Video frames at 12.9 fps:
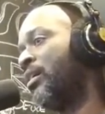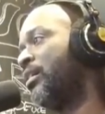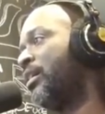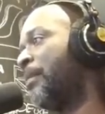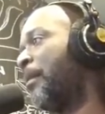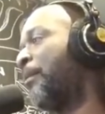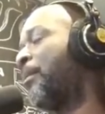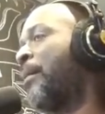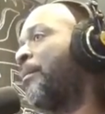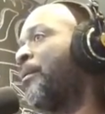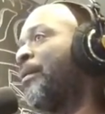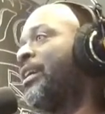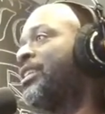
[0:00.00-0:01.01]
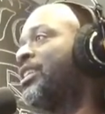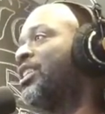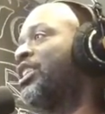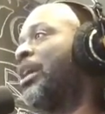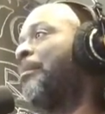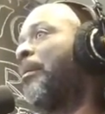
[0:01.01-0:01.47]
did my preparation,
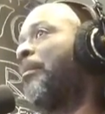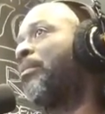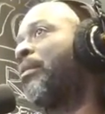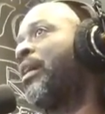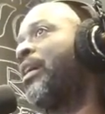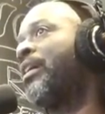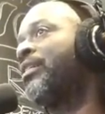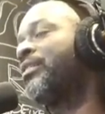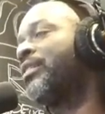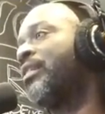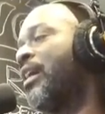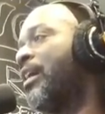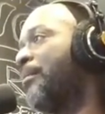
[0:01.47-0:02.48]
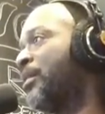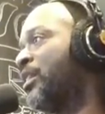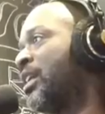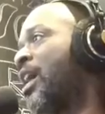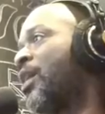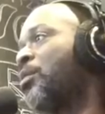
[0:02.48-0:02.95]
said my prayers, aligned my
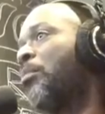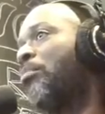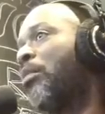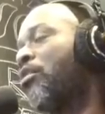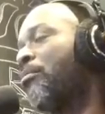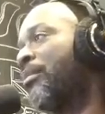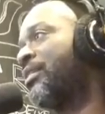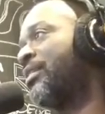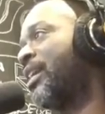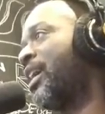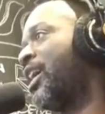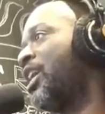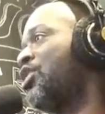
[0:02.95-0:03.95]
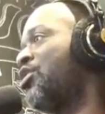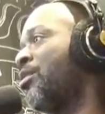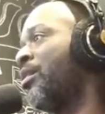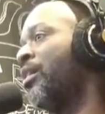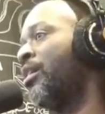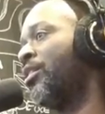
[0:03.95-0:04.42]
chakra, burned my sage,
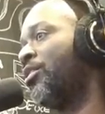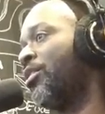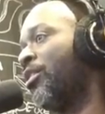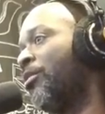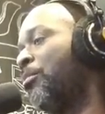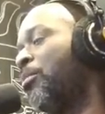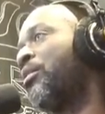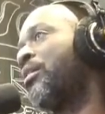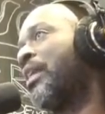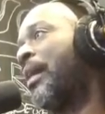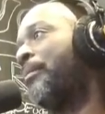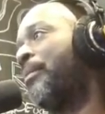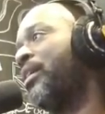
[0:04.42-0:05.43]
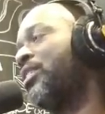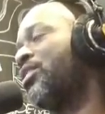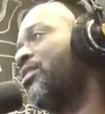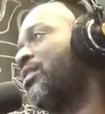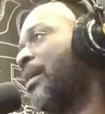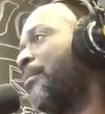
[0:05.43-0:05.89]
you know, poured
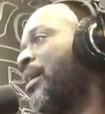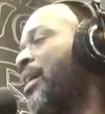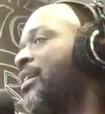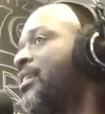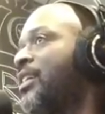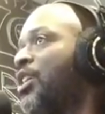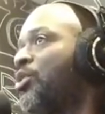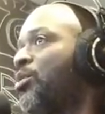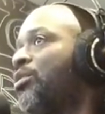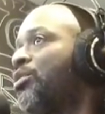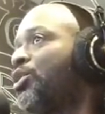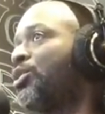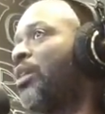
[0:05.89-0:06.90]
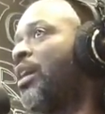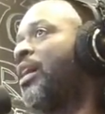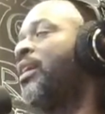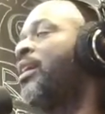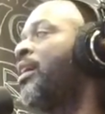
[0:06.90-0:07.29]
libations at my ancestral shrine,